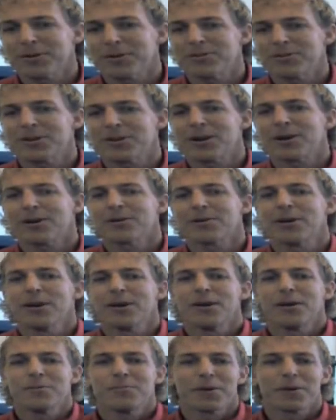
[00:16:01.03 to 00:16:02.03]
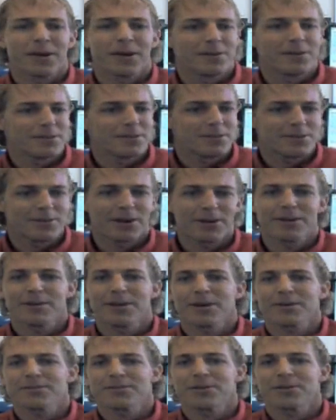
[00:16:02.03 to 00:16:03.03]
each year because it's not
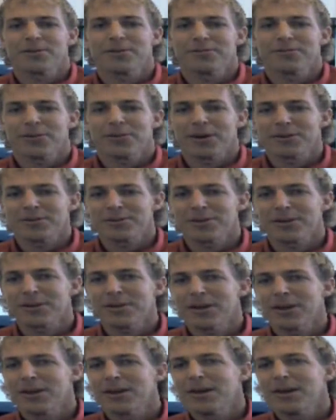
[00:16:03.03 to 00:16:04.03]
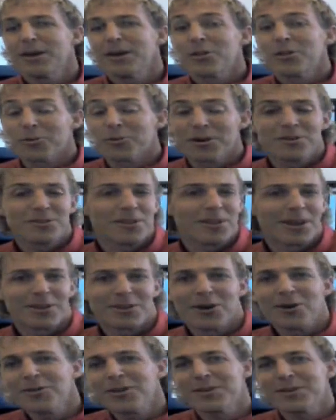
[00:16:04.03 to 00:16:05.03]
indexed to inflation. The reason they
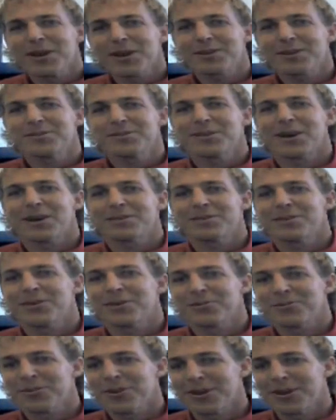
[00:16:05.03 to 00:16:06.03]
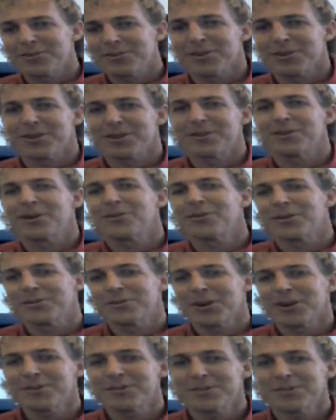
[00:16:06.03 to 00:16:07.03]
don't index that to inflation and don't
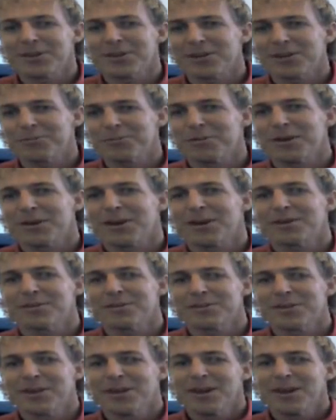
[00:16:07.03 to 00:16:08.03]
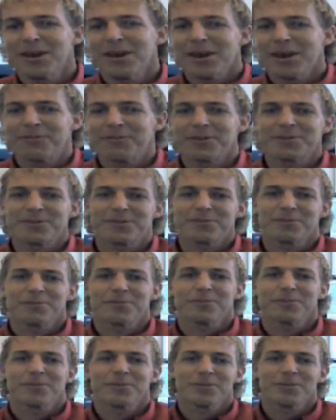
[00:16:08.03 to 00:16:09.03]
adjust it is because if it's
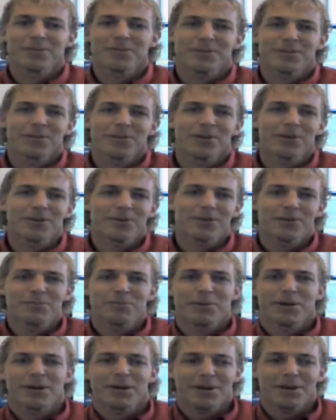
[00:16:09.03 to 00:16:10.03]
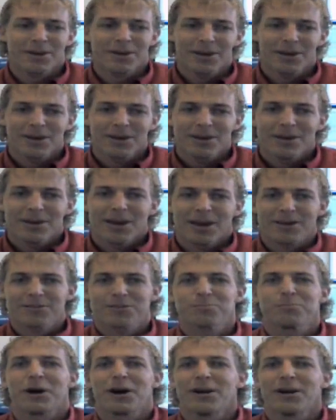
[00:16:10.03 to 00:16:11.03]
looked to be
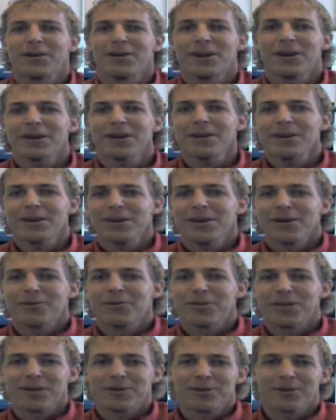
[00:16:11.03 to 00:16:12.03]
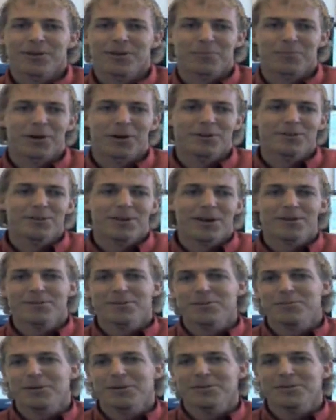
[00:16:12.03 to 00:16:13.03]
expiring when they do their budget
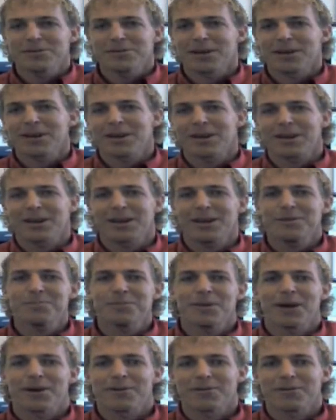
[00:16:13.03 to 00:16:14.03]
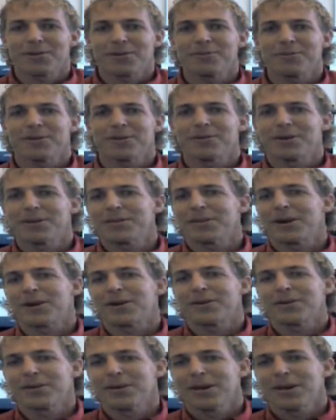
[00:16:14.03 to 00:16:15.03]
estimates, they can keep that revenue in there.
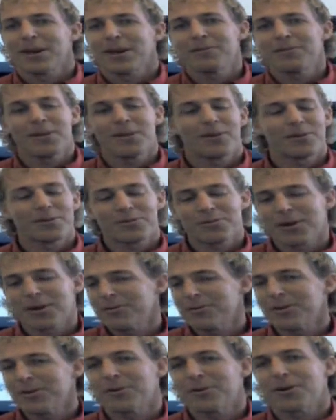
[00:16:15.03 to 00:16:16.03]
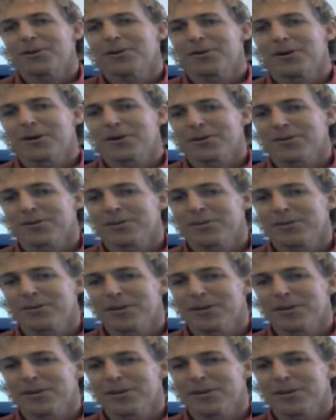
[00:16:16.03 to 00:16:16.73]
Even though it's revenue our